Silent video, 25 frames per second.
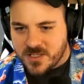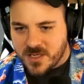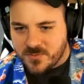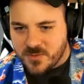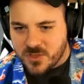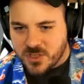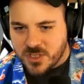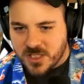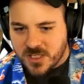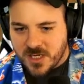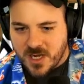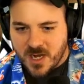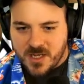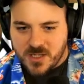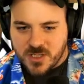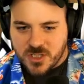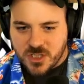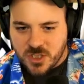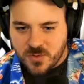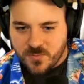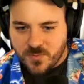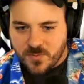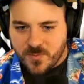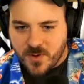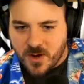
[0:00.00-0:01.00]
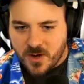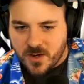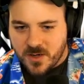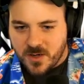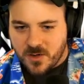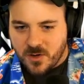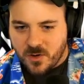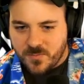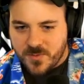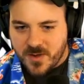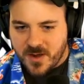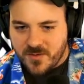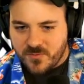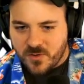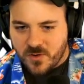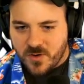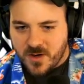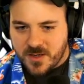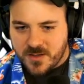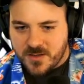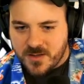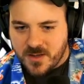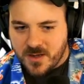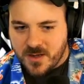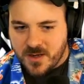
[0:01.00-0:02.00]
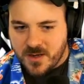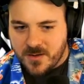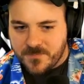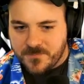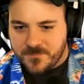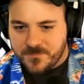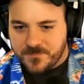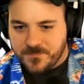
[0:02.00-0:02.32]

I'm just the guy at the supermarket. Hope you have a great day.